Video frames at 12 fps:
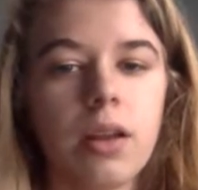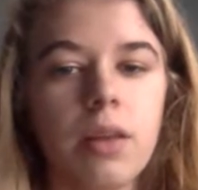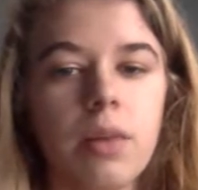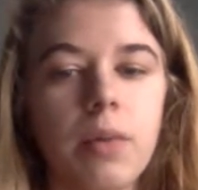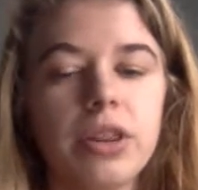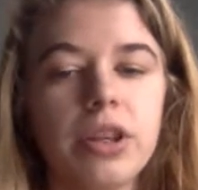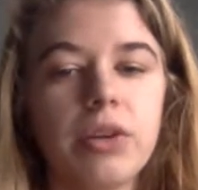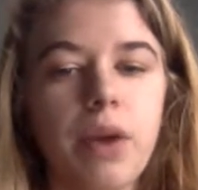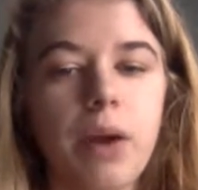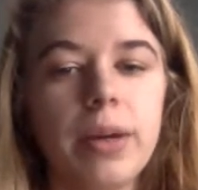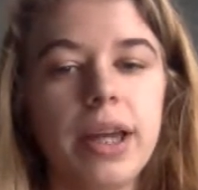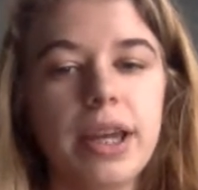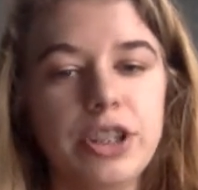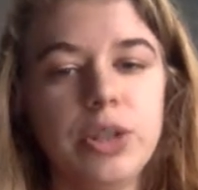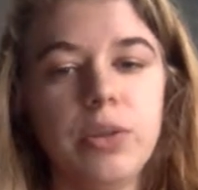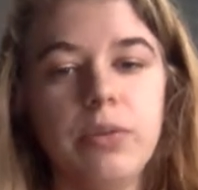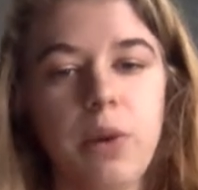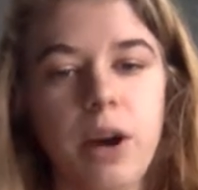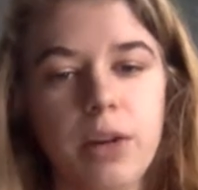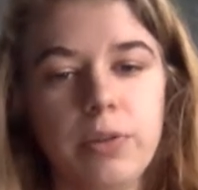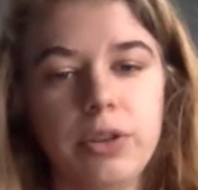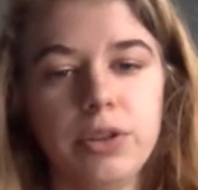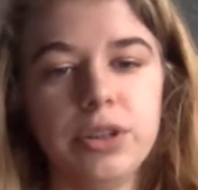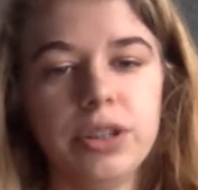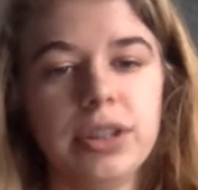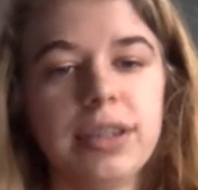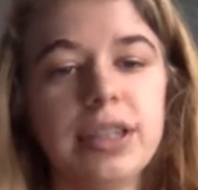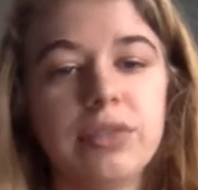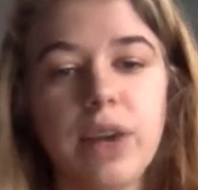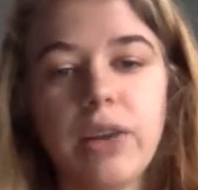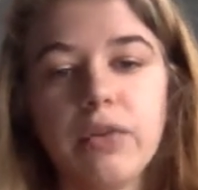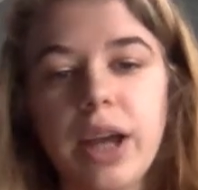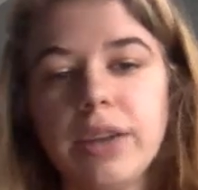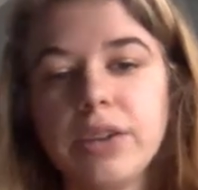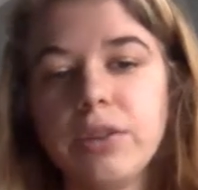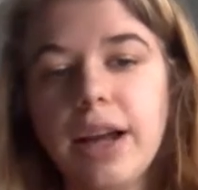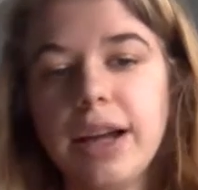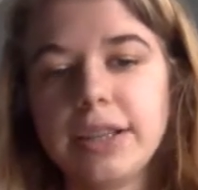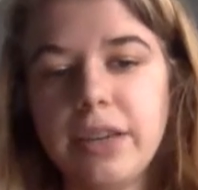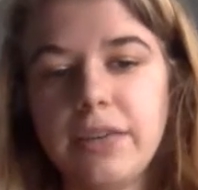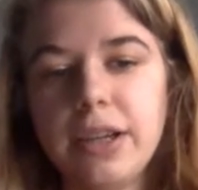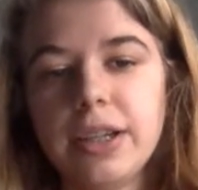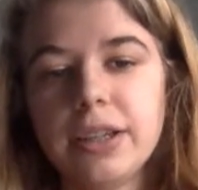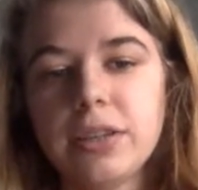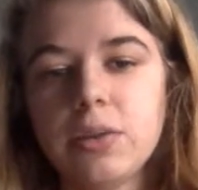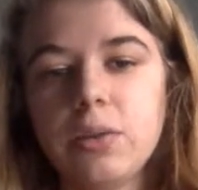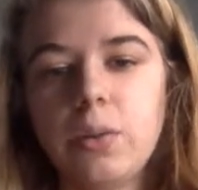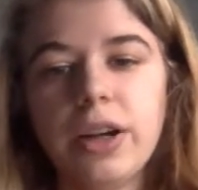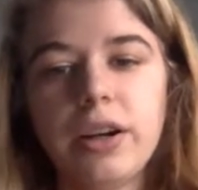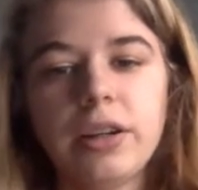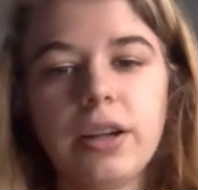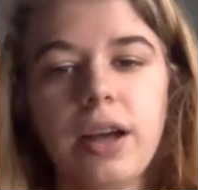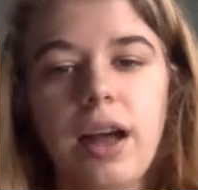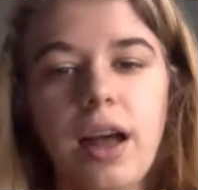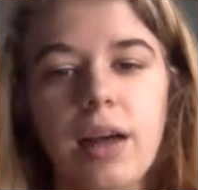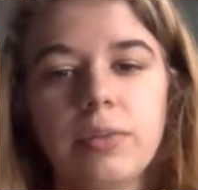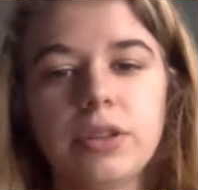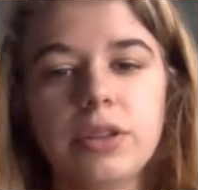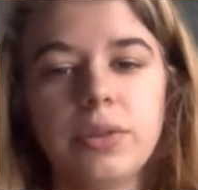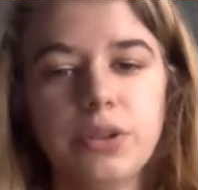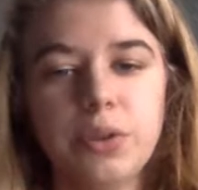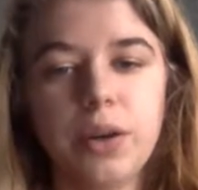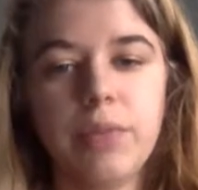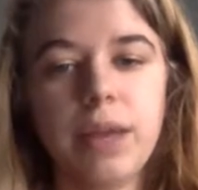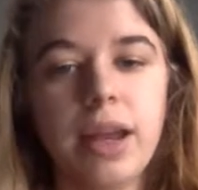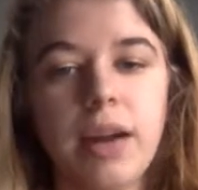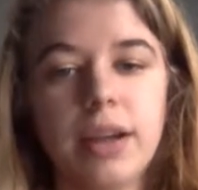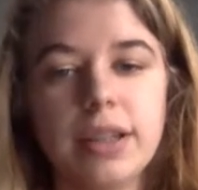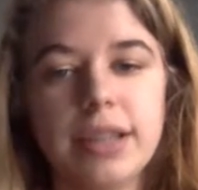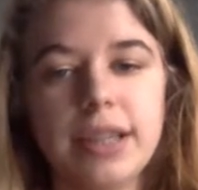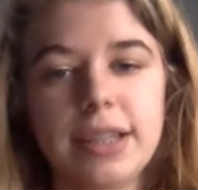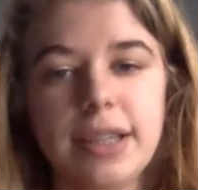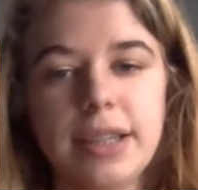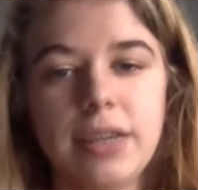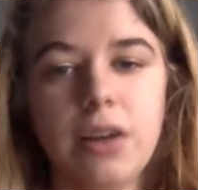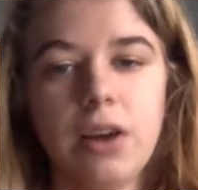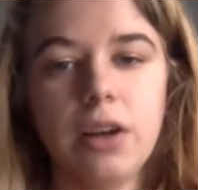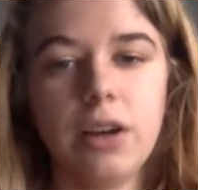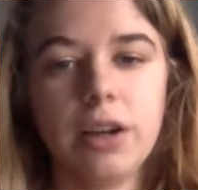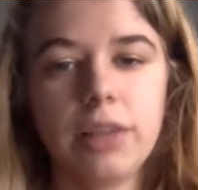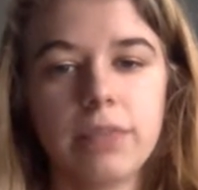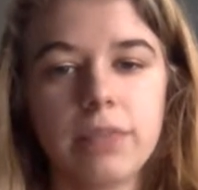But with the growing issue of water pollution, these recreational activities we are able to enjoy may not exist any longer.